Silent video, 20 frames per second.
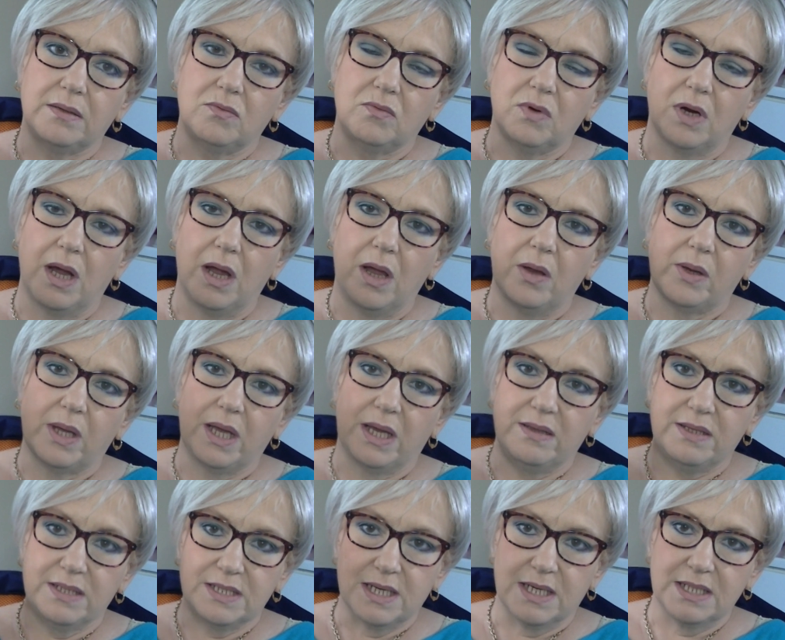right, okay,
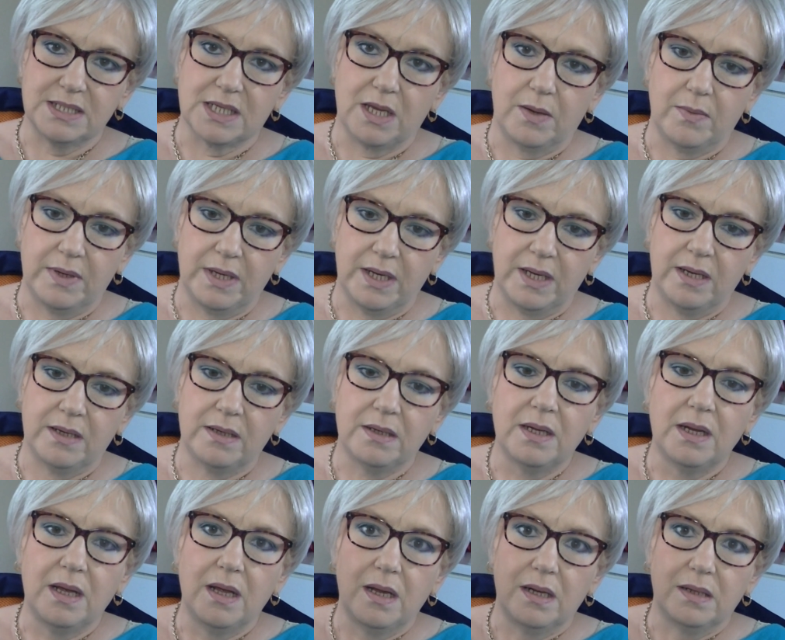the dye's going in,
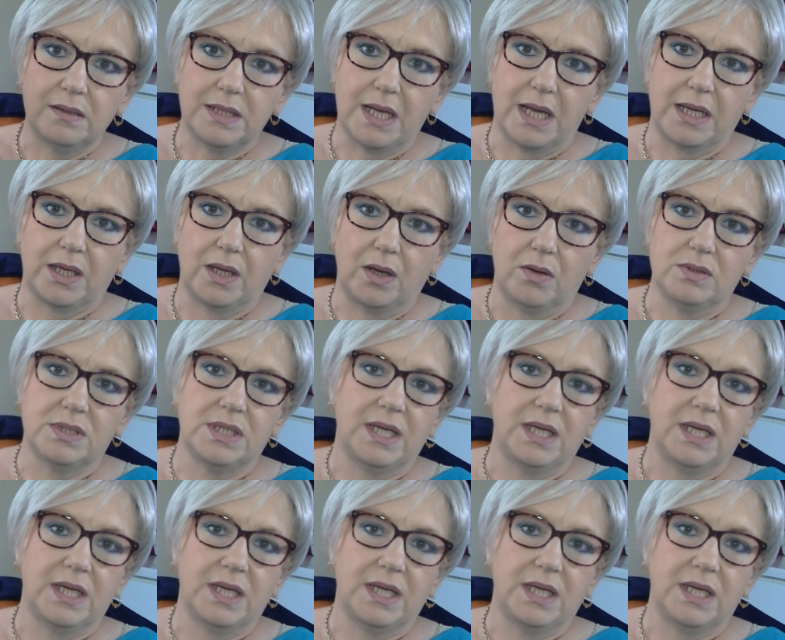that goes